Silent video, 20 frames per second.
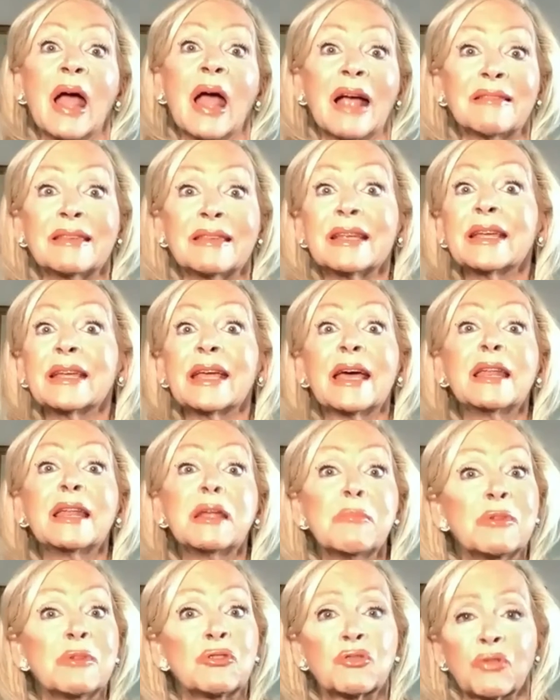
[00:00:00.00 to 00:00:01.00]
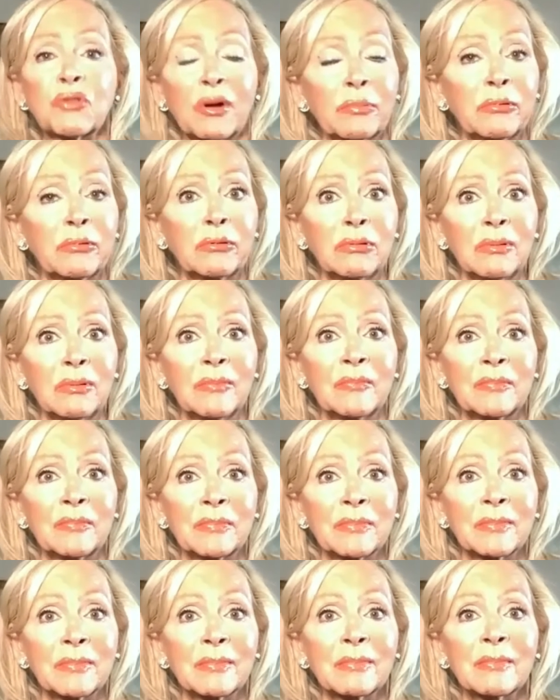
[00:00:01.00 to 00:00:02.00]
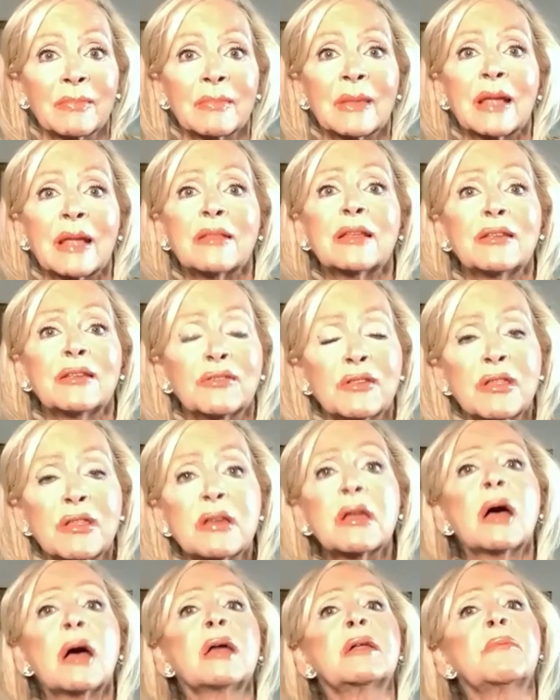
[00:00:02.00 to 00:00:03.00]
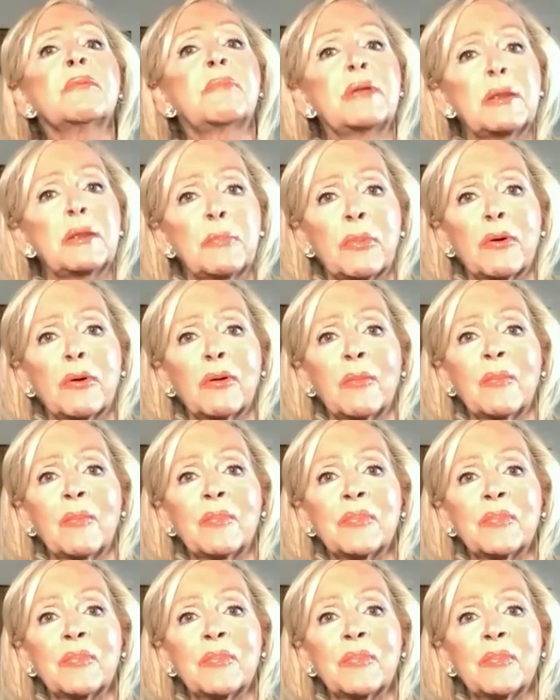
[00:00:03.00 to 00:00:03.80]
So get him in trouble? These are the kind of people